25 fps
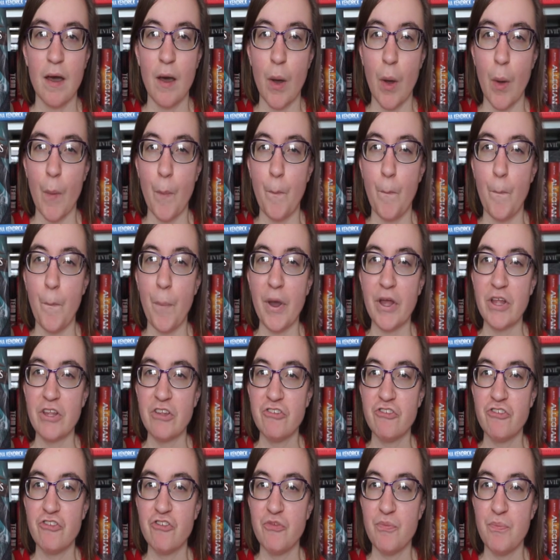a
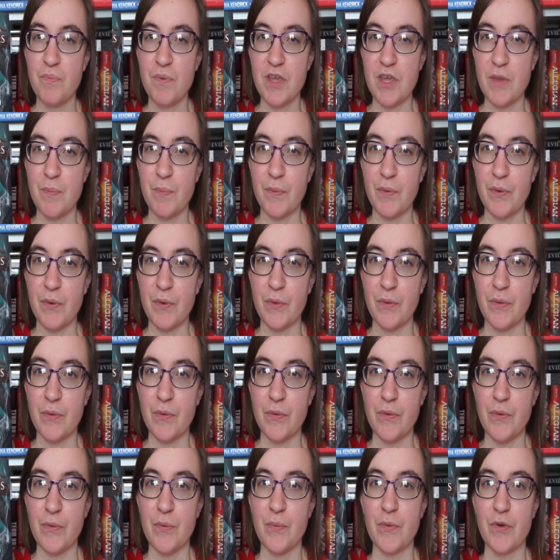bunch of people
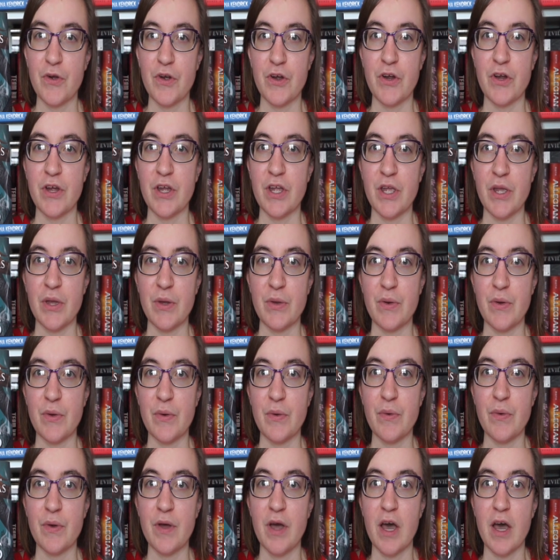who were, you
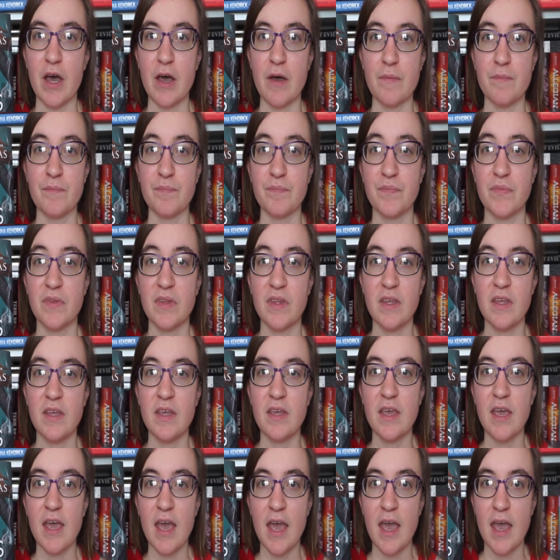know, um,
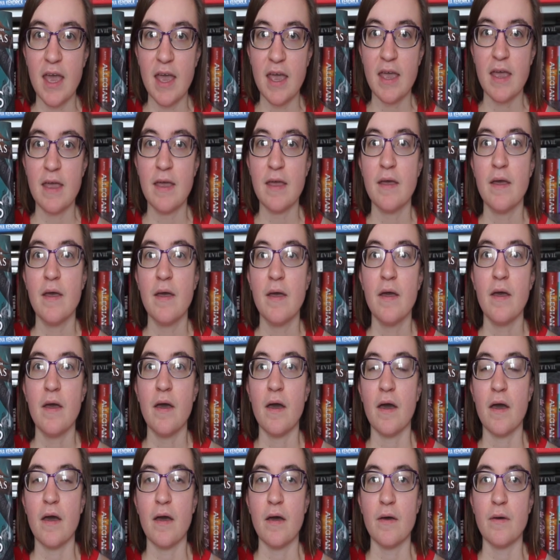gay,
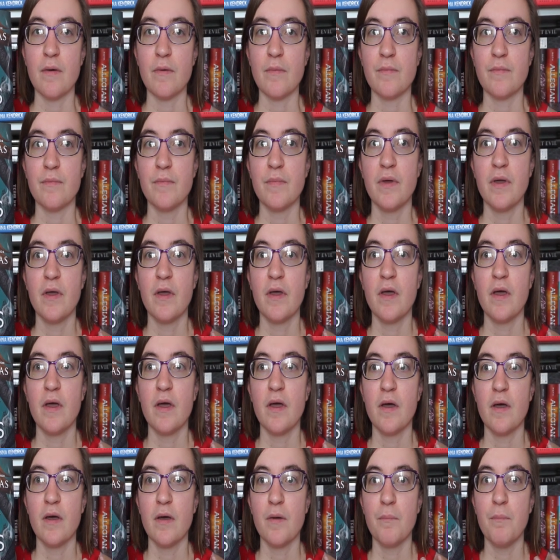um,
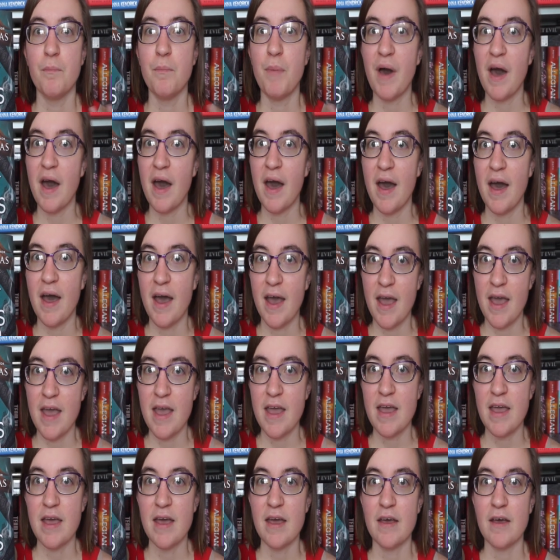
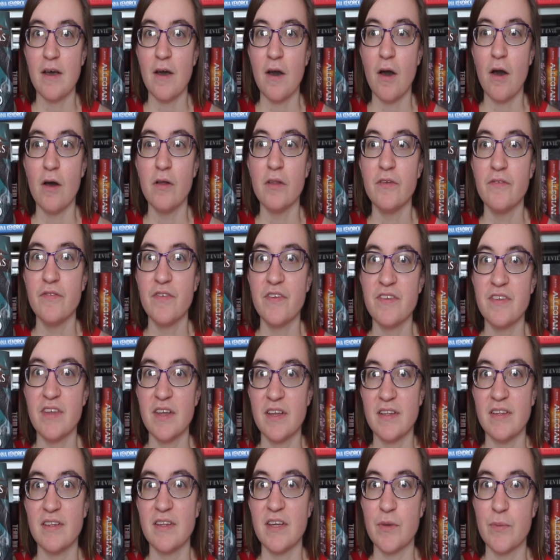bi. All of a
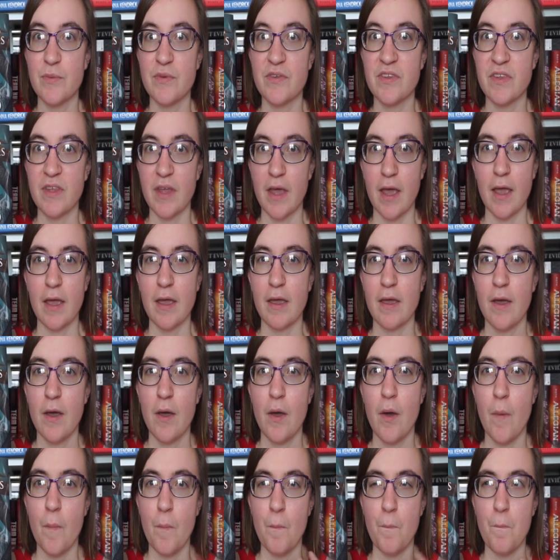sudden, there was like
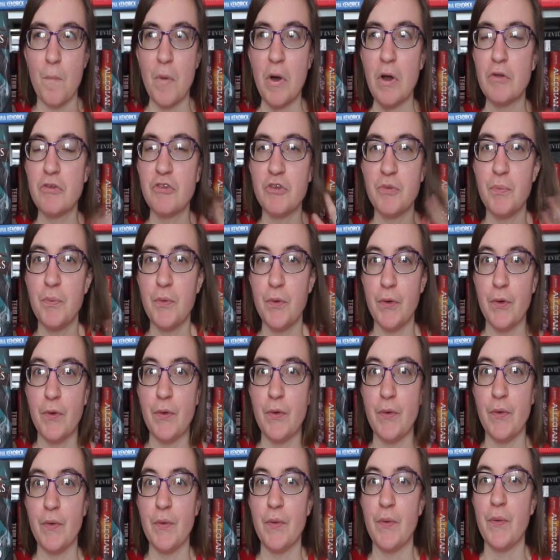
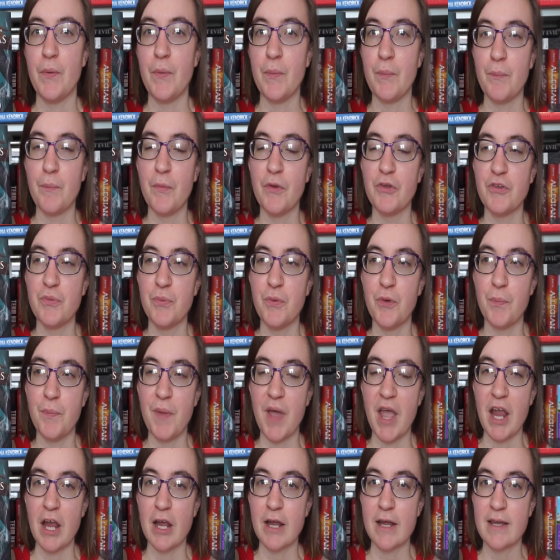multiple multiple
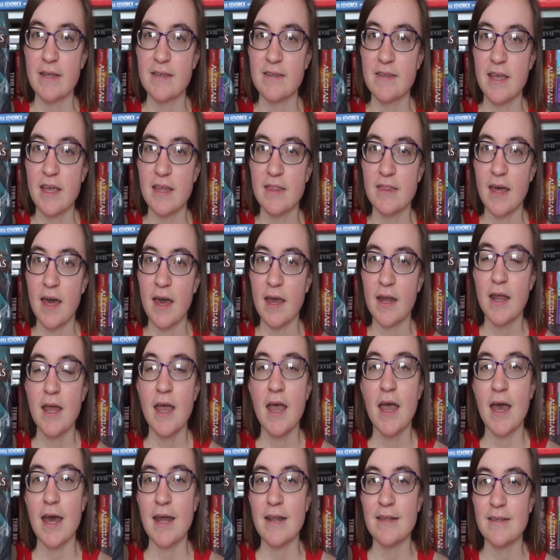pairings like that,
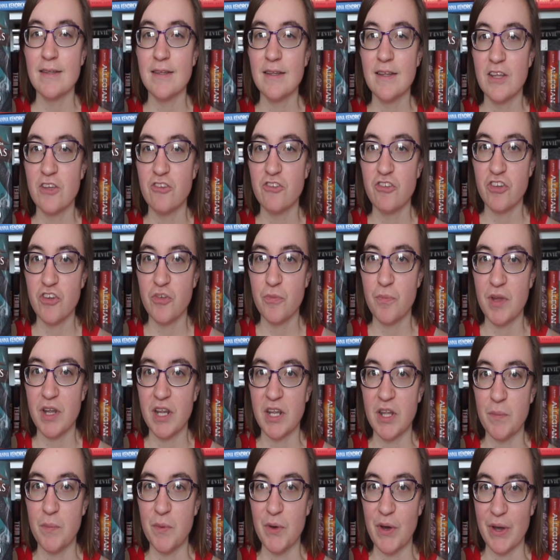and it's not that they shouldn't have been
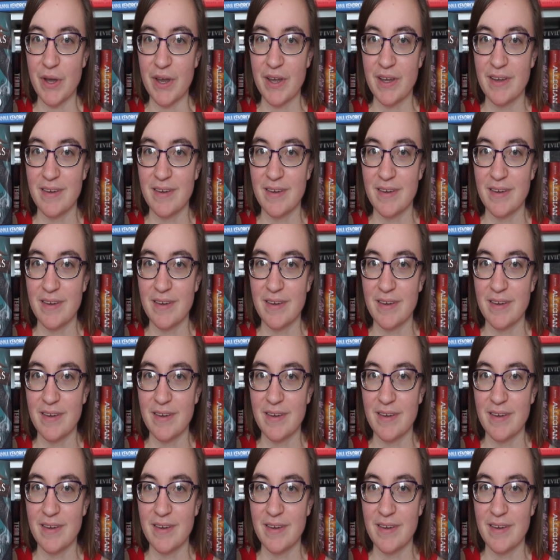in the book.